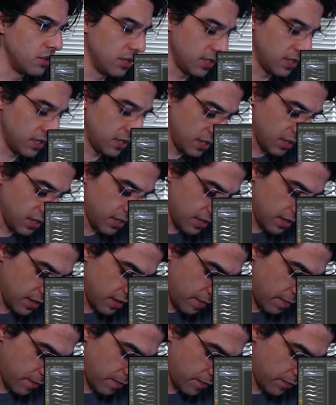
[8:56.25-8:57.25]
and uh,
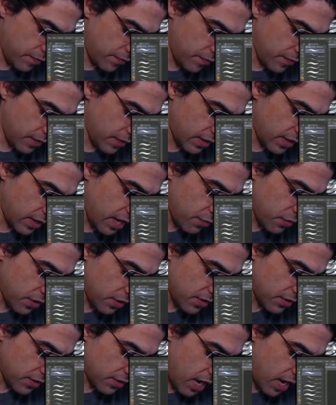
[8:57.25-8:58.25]
not with
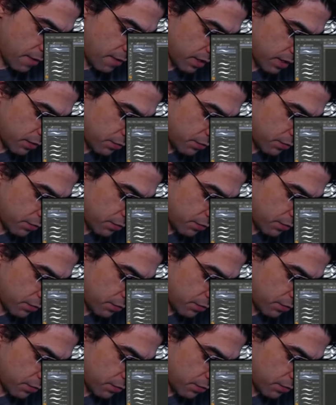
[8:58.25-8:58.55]
this comic, but